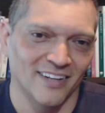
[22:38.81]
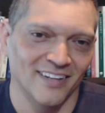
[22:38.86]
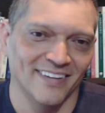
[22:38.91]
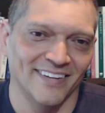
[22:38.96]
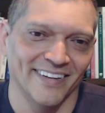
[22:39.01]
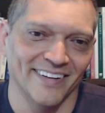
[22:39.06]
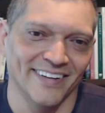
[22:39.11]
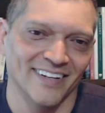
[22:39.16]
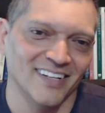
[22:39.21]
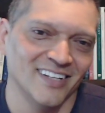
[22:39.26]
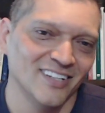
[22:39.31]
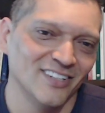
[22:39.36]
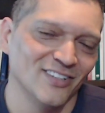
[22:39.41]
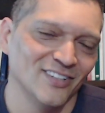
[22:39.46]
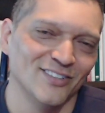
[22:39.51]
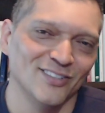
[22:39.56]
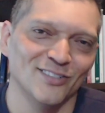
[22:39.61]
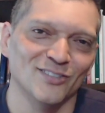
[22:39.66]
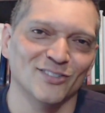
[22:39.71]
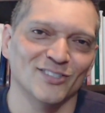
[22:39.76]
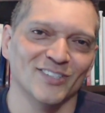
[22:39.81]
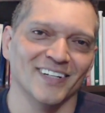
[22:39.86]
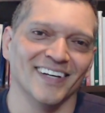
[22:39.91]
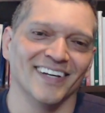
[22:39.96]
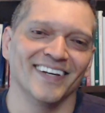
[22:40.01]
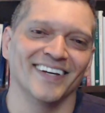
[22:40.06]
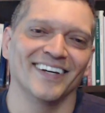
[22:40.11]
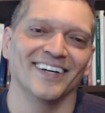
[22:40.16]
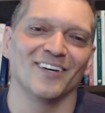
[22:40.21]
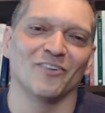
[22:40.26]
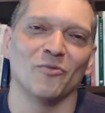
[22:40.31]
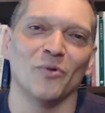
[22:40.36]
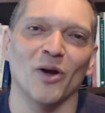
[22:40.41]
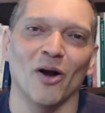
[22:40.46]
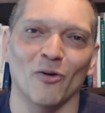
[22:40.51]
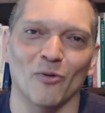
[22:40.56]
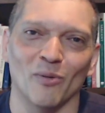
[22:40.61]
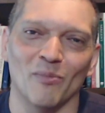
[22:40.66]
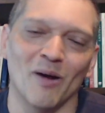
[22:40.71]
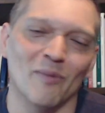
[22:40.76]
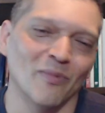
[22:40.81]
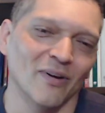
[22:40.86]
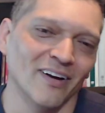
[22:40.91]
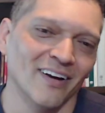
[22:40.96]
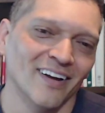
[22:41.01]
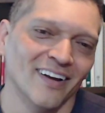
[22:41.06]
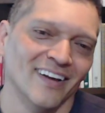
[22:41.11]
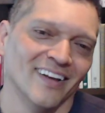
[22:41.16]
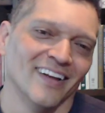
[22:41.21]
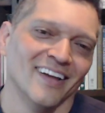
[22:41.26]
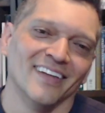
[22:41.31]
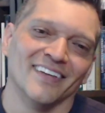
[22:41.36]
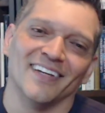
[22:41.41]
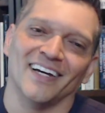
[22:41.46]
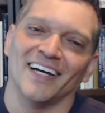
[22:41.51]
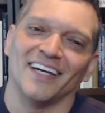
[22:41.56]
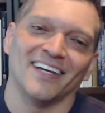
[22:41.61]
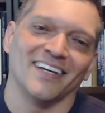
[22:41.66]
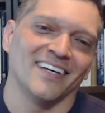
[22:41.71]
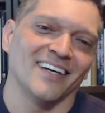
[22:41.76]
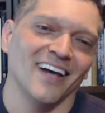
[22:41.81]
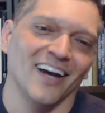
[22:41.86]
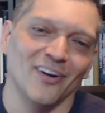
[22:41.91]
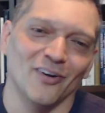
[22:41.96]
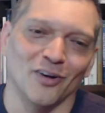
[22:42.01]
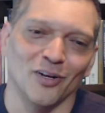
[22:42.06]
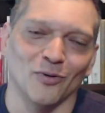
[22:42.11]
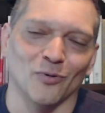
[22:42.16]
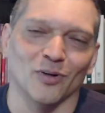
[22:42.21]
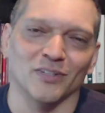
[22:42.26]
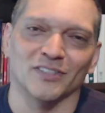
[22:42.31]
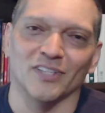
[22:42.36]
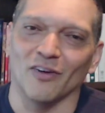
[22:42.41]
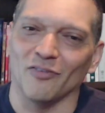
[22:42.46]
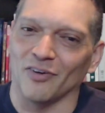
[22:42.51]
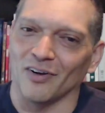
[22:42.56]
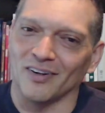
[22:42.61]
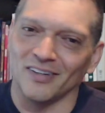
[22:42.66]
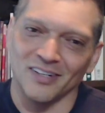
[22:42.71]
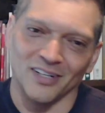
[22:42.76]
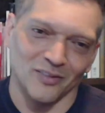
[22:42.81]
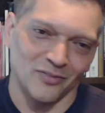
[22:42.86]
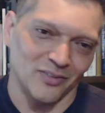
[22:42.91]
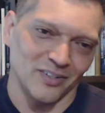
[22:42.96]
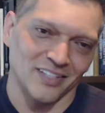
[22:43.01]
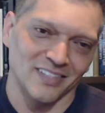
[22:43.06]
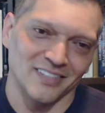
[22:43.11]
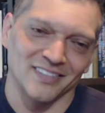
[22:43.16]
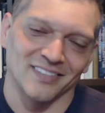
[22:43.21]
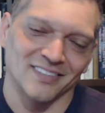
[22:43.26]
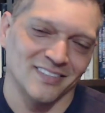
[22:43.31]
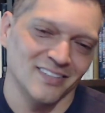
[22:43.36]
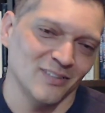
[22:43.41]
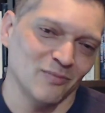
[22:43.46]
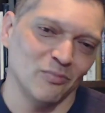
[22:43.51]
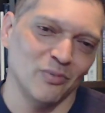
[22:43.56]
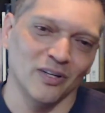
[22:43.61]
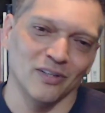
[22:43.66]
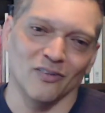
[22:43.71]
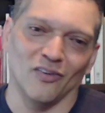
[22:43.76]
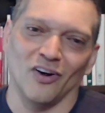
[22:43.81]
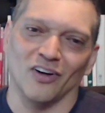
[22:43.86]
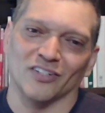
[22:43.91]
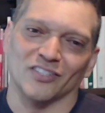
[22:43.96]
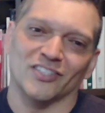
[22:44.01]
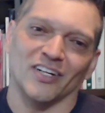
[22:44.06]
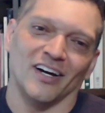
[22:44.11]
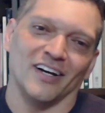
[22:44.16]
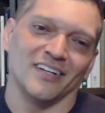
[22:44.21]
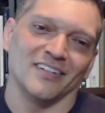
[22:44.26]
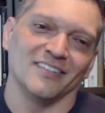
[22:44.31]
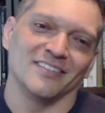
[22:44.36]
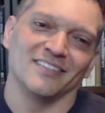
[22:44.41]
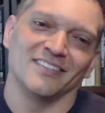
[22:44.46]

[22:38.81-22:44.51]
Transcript: And then usually we all remember, like, Coyote runs off a cliff and he just, big long shot,